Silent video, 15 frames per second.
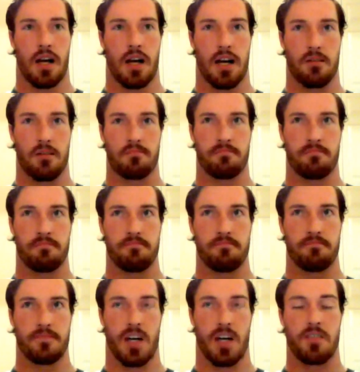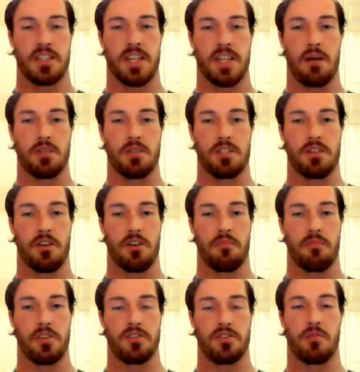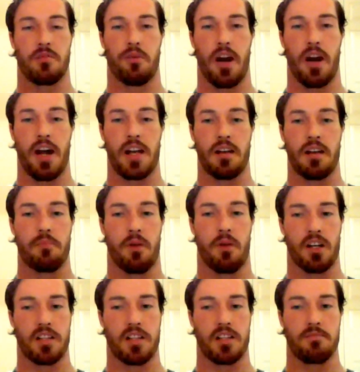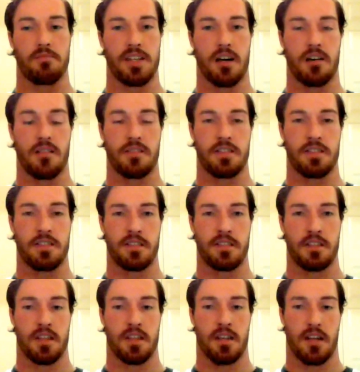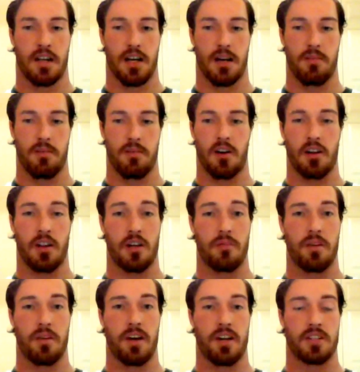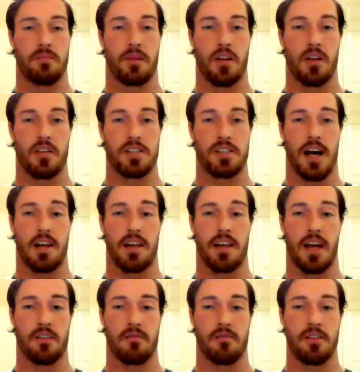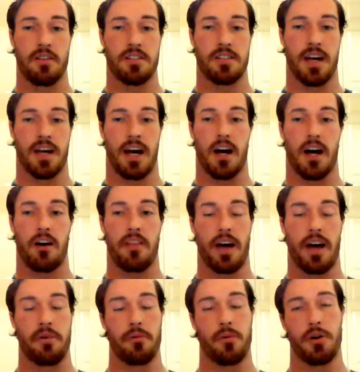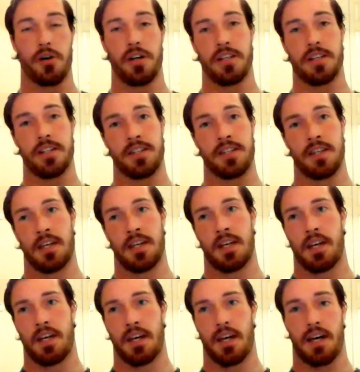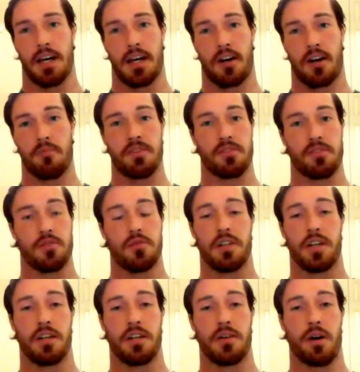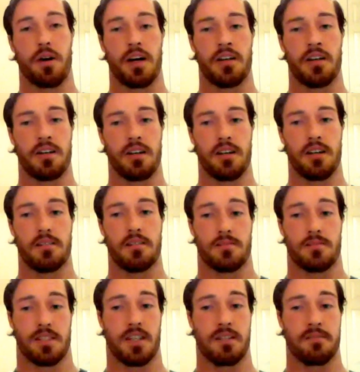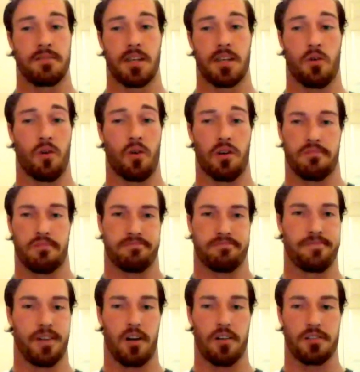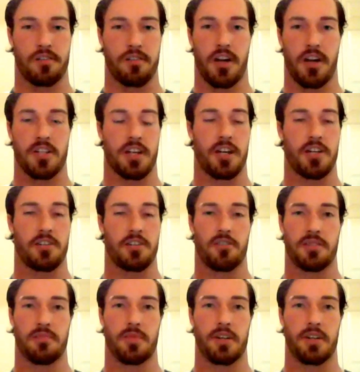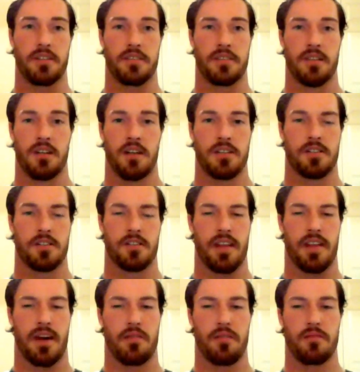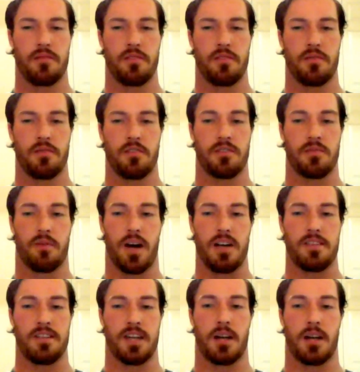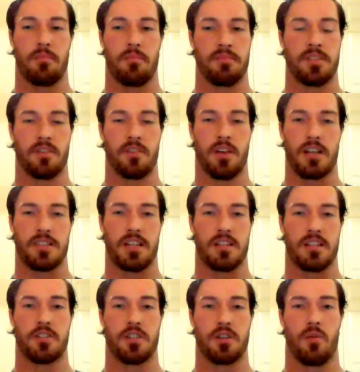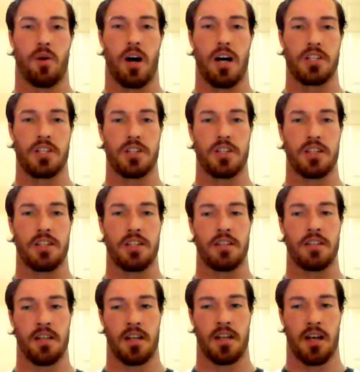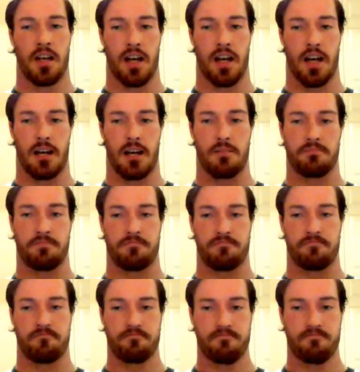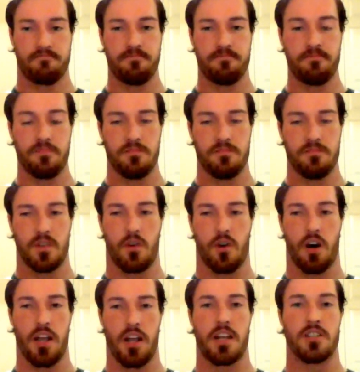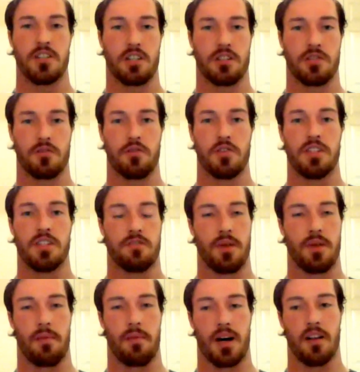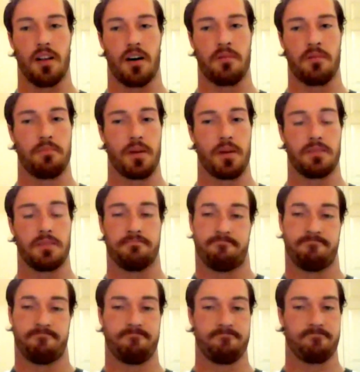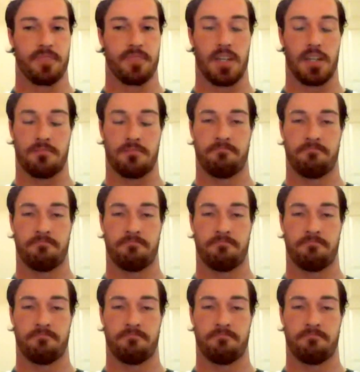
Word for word: um, kind of establish their own personal brand and market themselves um, and earn a little bit of extra money on the side. And I don't really see how that would uh, harm the school in any way, uh, so or alter their educational experience. So that, that one was a little surprising, and I'm still not exactly sure why she didn't um, grant an injunctive release from that bylaw. But yeah.